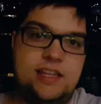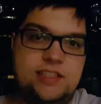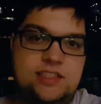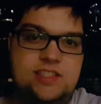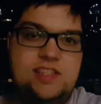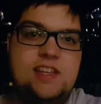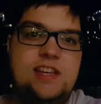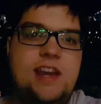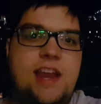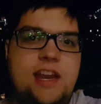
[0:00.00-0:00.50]

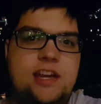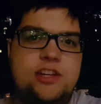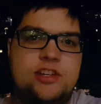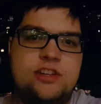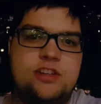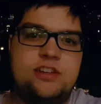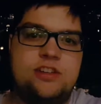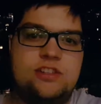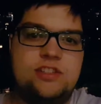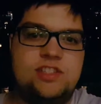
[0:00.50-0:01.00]

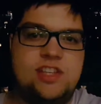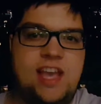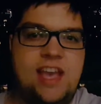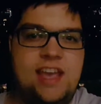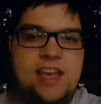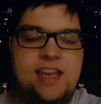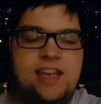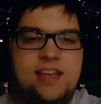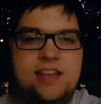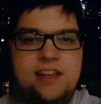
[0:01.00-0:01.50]
teenagers
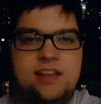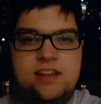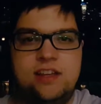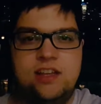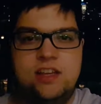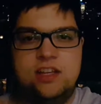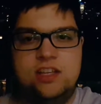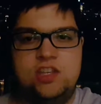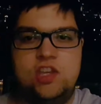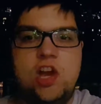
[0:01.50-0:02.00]
and
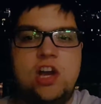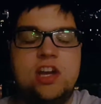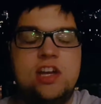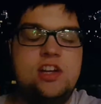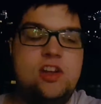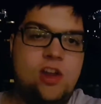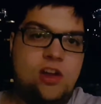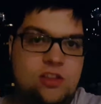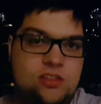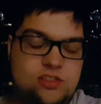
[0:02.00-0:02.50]
young
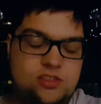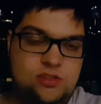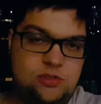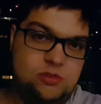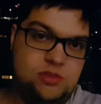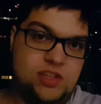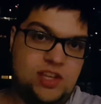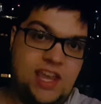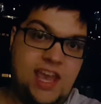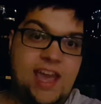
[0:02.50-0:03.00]
adults
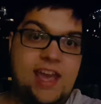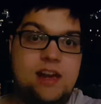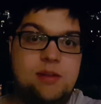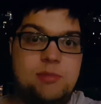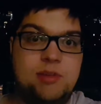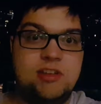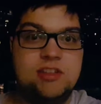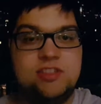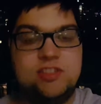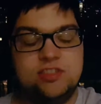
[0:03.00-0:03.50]
using
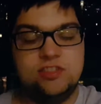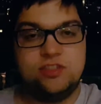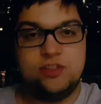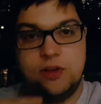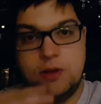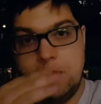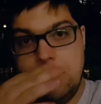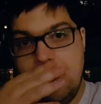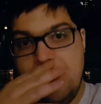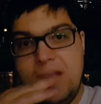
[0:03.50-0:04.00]
cannabis. And
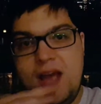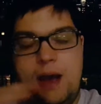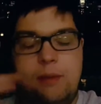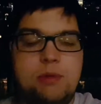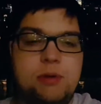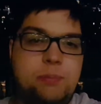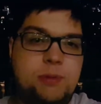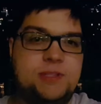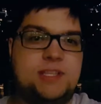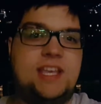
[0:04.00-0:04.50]
so I'm
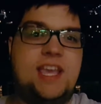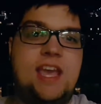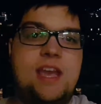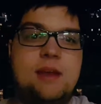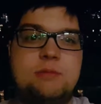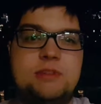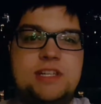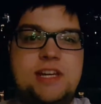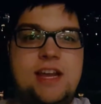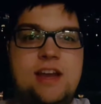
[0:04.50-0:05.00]
gonna put the
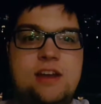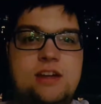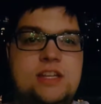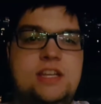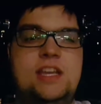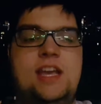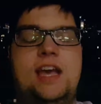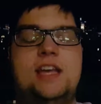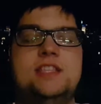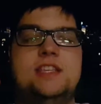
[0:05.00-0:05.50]
camera down,
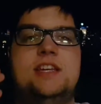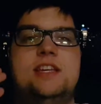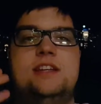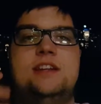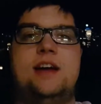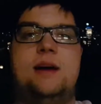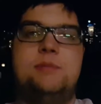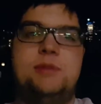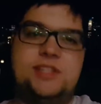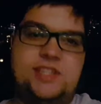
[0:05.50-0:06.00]
and then
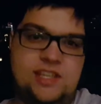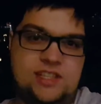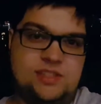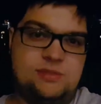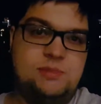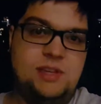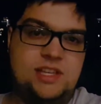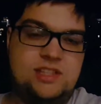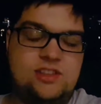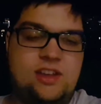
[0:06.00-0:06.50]
I'm gonna take some
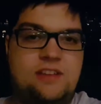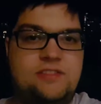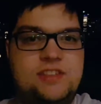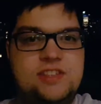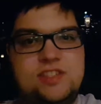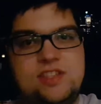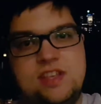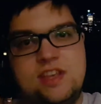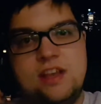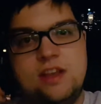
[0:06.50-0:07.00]
hits off this
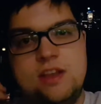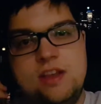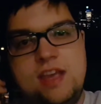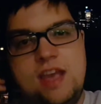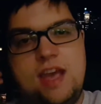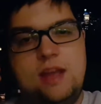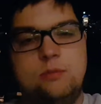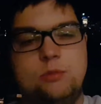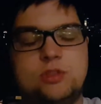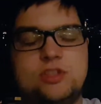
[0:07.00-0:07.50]
thing,
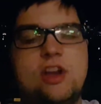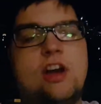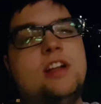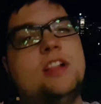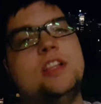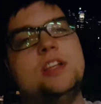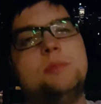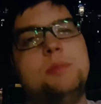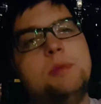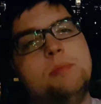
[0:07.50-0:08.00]
and we'll talk a
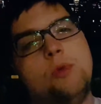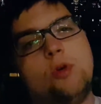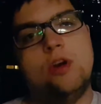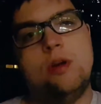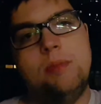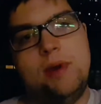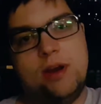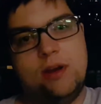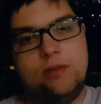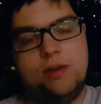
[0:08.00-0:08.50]
little bit more
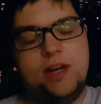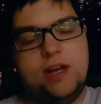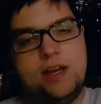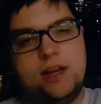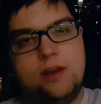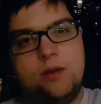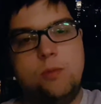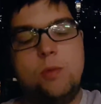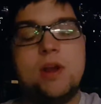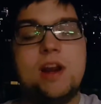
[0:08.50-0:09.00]
about
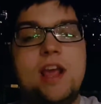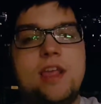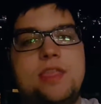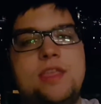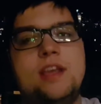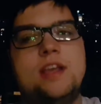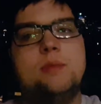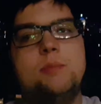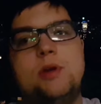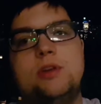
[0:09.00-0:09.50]
what I
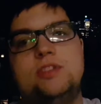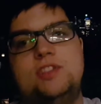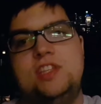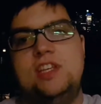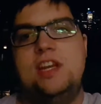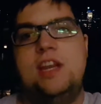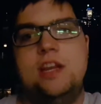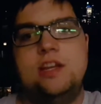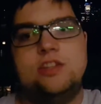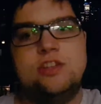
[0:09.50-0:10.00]
think about
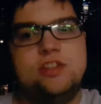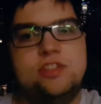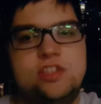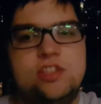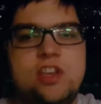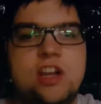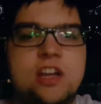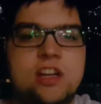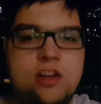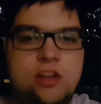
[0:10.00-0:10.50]
teenagers and
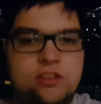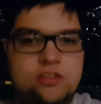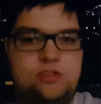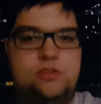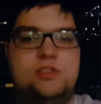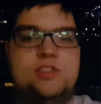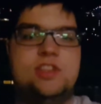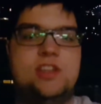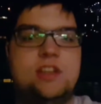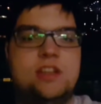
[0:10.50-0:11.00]
young adults
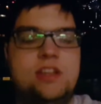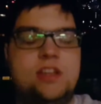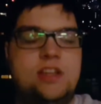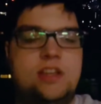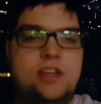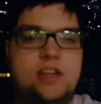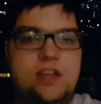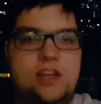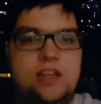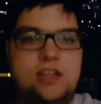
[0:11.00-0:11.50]
using
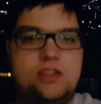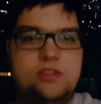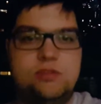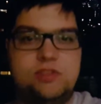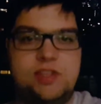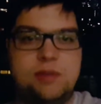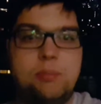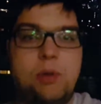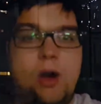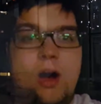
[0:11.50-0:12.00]

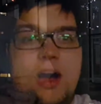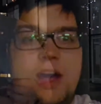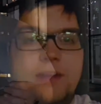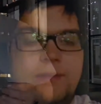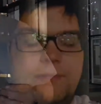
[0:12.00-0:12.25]
pot.